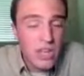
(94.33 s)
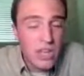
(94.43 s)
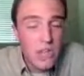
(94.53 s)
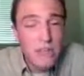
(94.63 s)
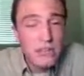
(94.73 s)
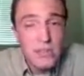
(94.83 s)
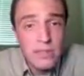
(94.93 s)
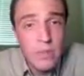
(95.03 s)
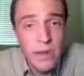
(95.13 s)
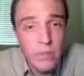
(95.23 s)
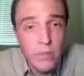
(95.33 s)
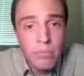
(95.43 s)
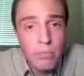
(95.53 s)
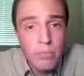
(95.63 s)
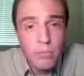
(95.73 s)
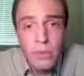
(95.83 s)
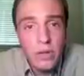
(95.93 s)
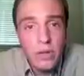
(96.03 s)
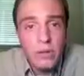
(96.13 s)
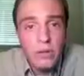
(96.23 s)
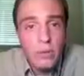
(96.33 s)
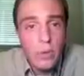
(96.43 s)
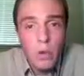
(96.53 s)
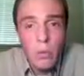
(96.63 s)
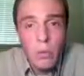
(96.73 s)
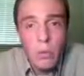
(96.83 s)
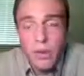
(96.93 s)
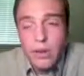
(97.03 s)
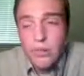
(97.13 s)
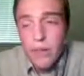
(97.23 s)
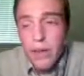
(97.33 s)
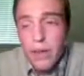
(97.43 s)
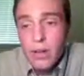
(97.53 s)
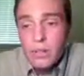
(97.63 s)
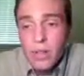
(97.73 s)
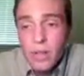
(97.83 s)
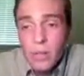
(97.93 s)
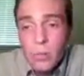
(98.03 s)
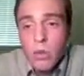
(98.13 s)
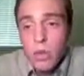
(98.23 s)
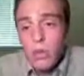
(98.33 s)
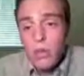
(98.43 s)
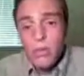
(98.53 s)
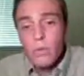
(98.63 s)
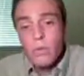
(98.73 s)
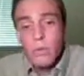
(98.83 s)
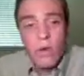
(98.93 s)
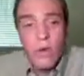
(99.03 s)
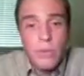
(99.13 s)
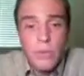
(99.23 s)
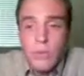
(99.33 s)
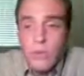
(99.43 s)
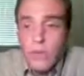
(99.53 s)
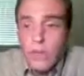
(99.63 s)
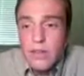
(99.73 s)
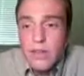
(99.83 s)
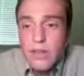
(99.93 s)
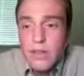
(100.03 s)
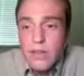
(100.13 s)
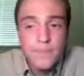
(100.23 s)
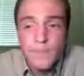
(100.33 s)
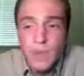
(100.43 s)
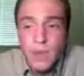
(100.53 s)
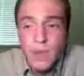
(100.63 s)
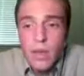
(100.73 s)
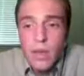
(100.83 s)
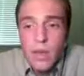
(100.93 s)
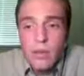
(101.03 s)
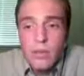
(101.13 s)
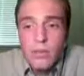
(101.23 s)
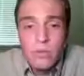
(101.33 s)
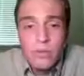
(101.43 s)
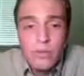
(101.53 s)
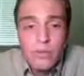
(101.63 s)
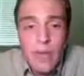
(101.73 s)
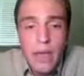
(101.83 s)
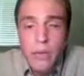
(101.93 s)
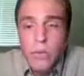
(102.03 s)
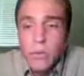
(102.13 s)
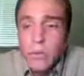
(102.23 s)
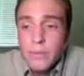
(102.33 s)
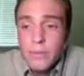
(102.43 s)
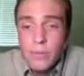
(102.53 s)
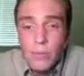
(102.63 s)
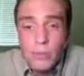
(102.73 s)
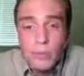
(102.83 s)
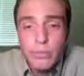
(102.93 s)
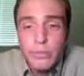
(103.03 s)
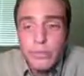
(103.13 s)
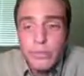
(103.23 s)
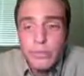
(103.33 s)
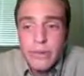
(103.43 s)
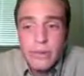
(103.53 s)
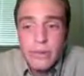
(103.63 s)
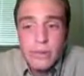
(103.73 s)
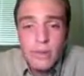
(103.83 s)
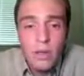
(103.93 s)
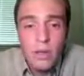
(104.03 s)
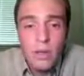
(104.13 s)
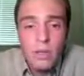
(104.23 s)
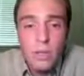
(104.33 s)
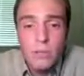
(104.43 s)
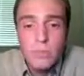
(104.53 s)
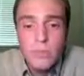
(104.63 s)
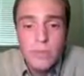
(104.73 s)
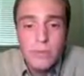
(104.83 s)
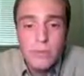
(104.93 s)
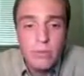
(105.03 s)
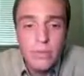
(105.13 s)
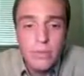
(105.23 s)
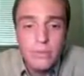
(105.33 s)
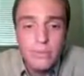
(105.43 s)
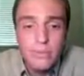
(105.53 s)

databases, and they'll have a theory list if you want to memorize that. We're not going to cover opening theory in depth here. e3, a3, bishop to e6, bishop to e3.